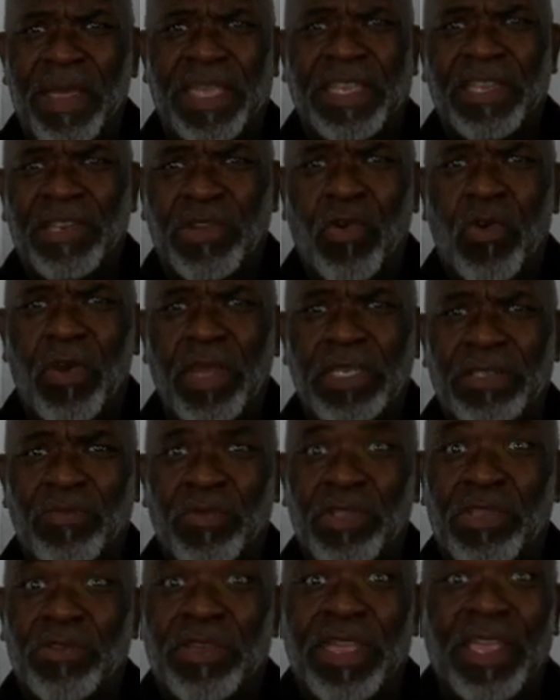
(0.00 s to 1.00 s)
making noise,
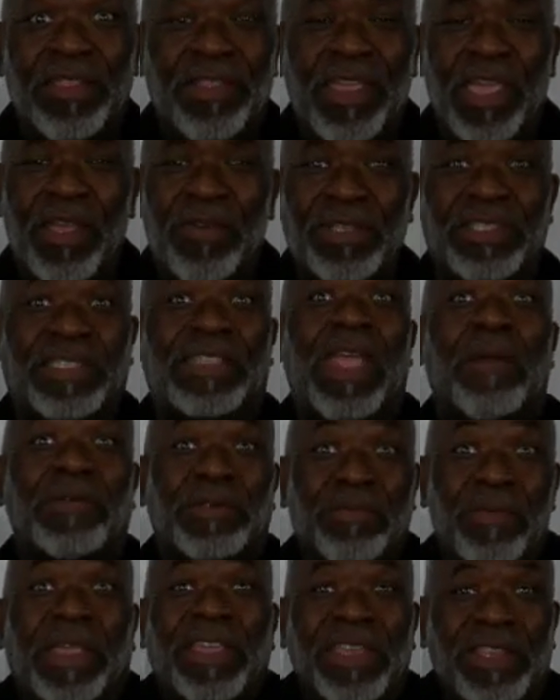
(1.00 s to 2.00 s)
and when you get there, it
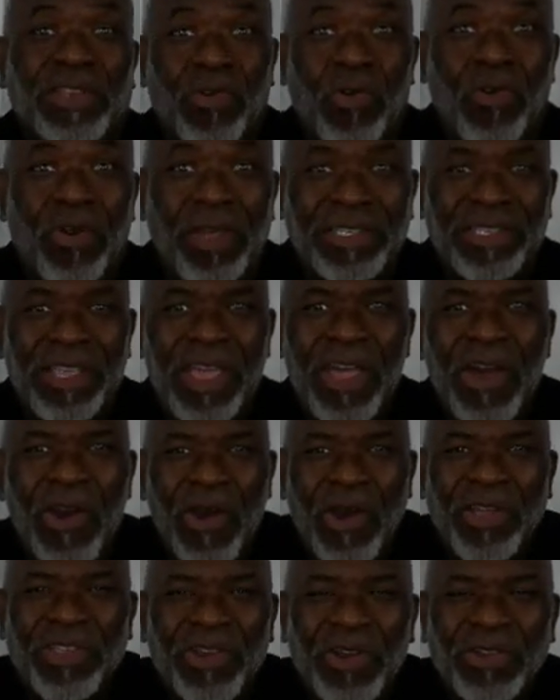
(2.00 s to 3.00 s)
stops making noise.
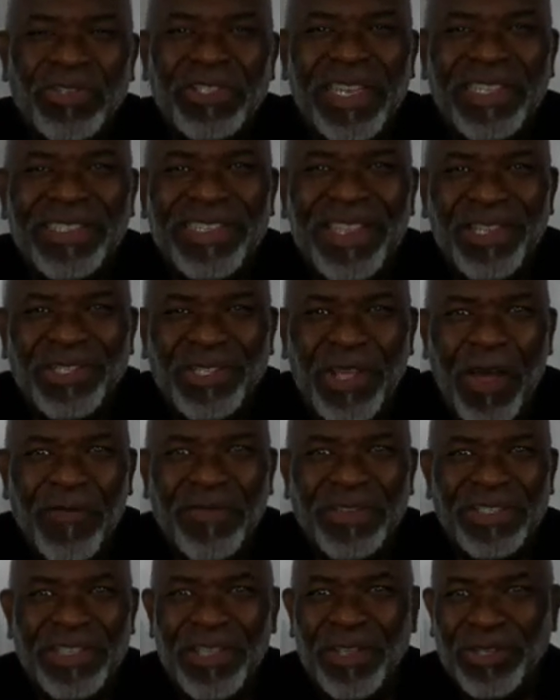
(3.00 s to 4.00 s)
Or you go to the dentist's
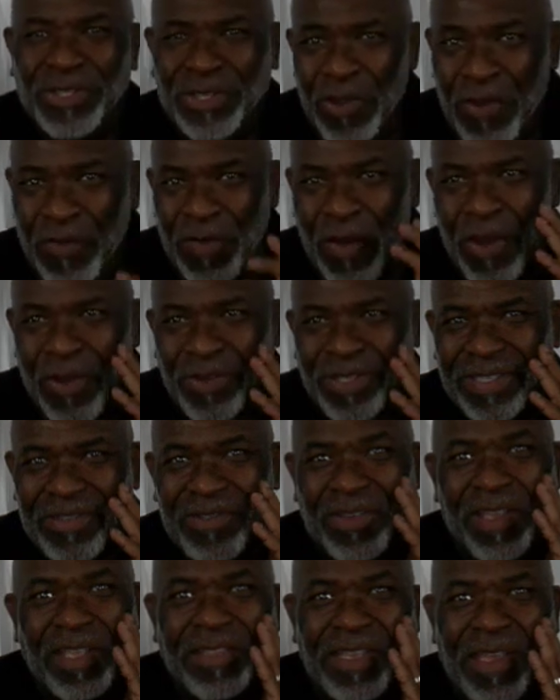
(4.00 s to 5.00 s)
office and your tooth hurts,
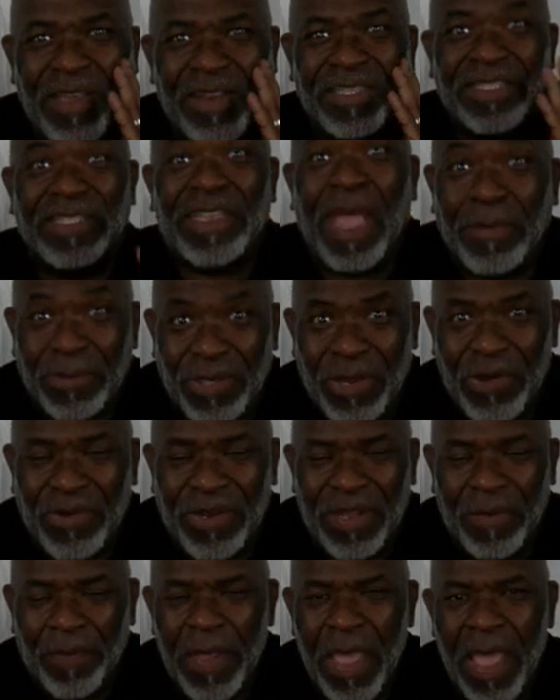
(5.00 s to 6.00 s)
and you get there and it stops
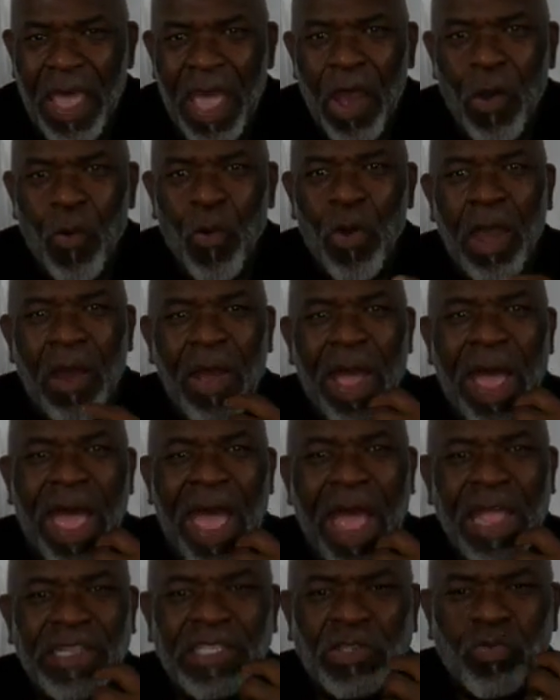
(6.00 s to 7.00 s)
hurting. Well,
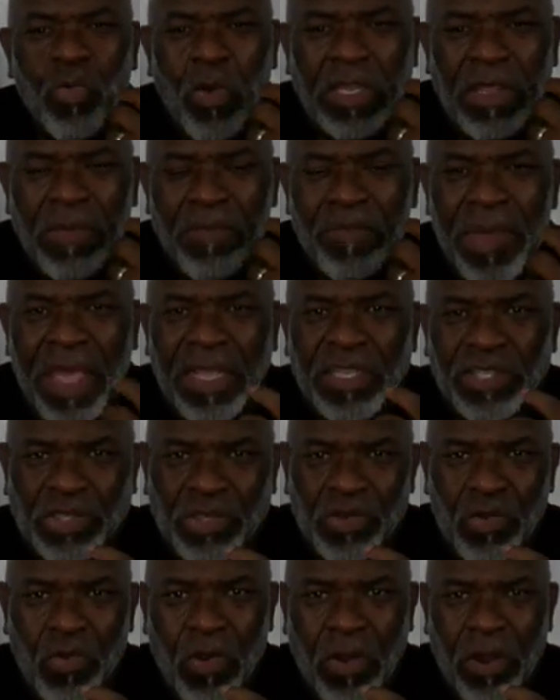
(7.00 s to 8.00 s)
I just wanted to make
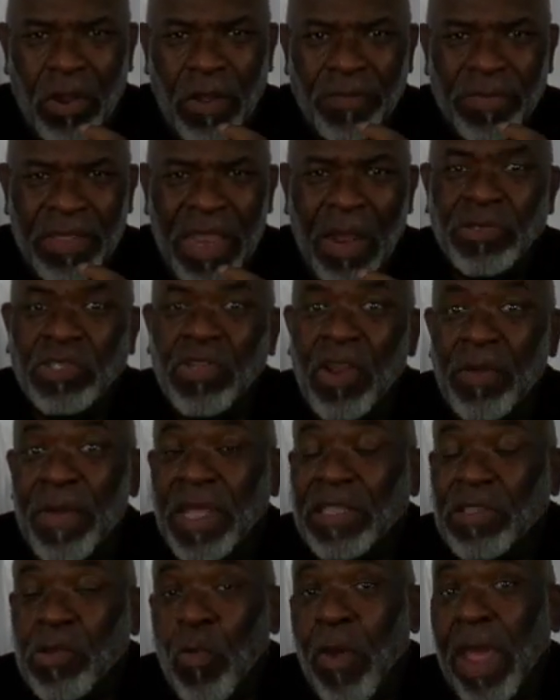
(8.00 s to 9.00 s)
sure that I was going to
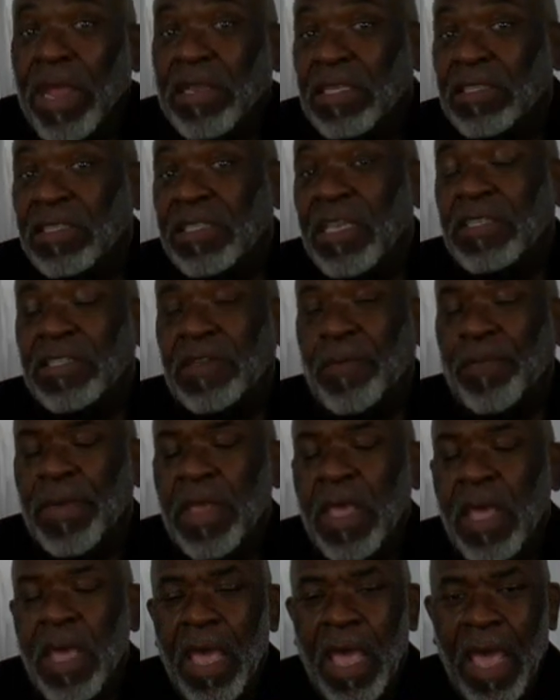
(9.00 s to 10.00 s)
make the right decision.
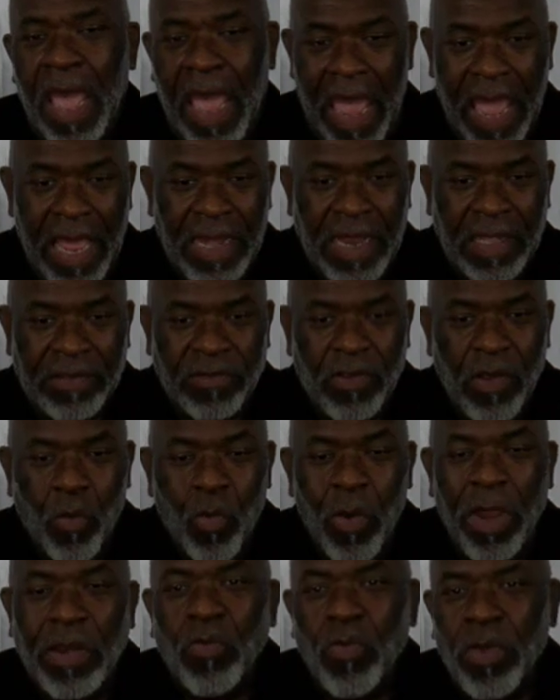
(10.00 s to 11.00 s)
And after
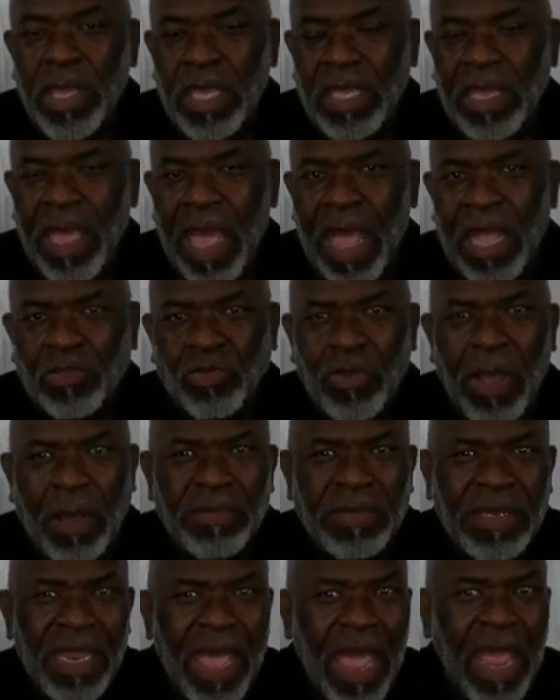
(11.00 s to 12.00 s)
one week, I
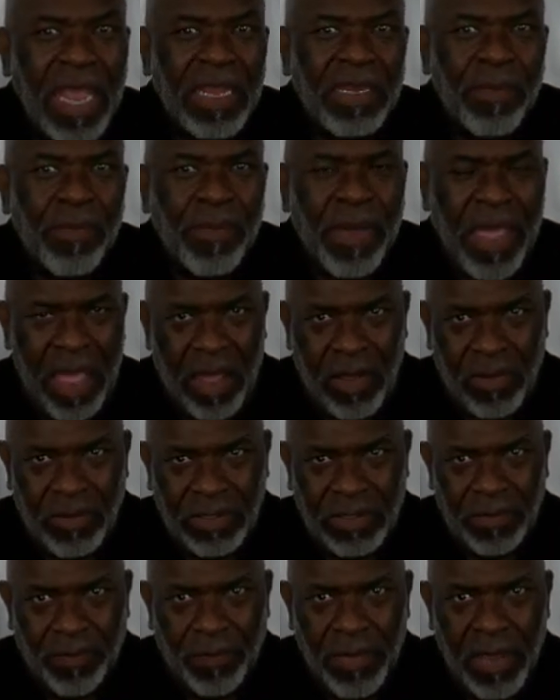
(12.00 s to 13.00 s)
dropped nine
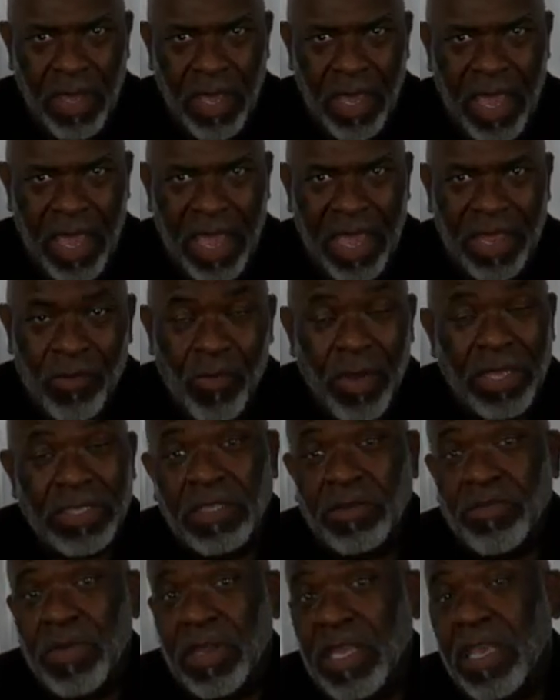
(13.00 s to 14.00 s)
pounds. And the
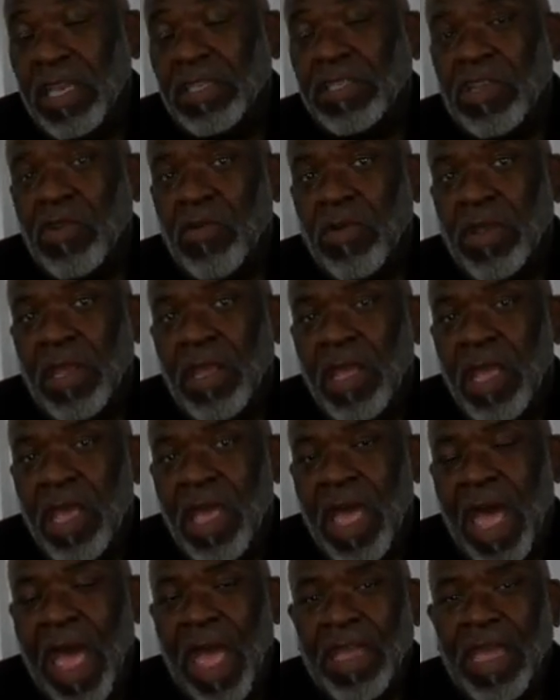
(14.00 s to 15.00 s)
rest has been history.
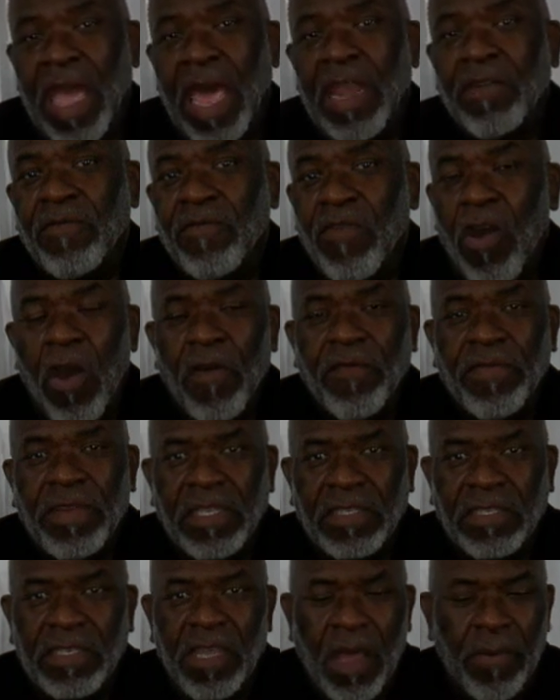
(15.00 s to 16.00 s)
I got involved
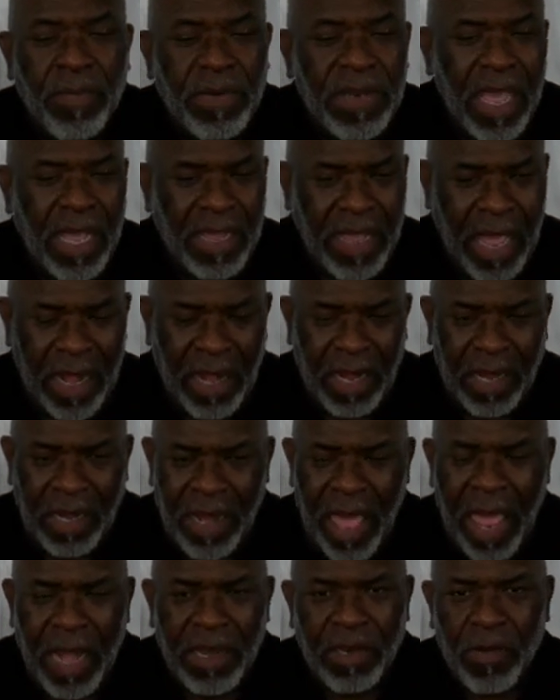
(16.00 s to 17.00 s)
in this company. I got a
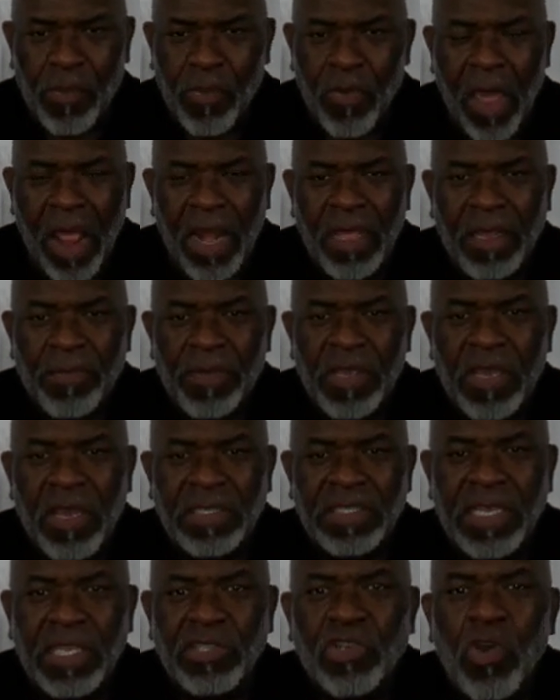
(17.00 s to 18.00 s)
lot of the product
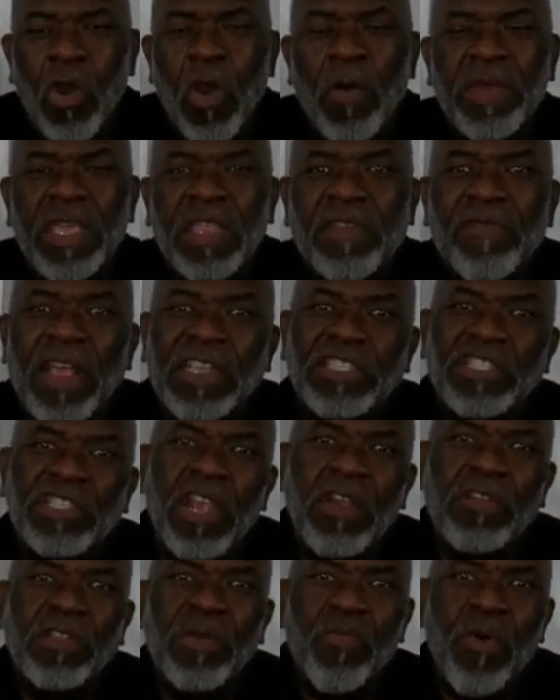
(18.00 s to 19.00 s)
because they told me if I
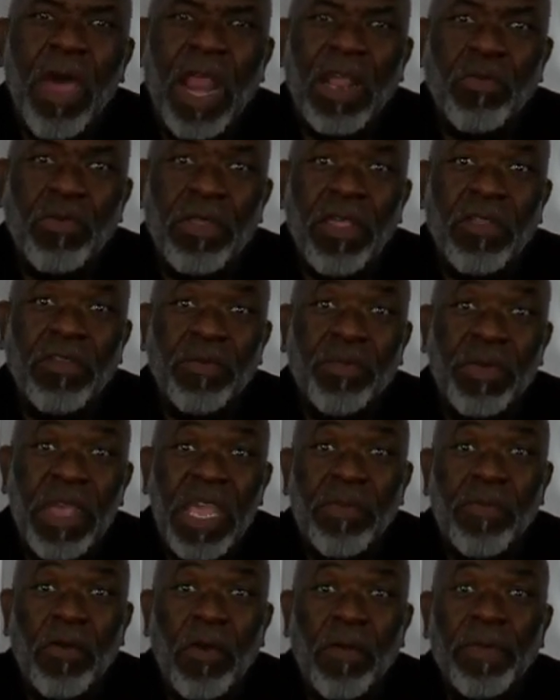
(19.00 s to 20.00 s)
shared the product with other
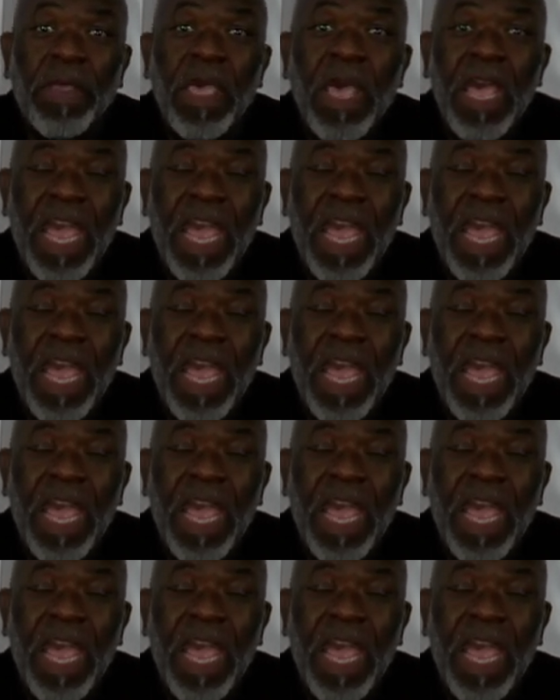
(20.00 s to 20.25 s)
people,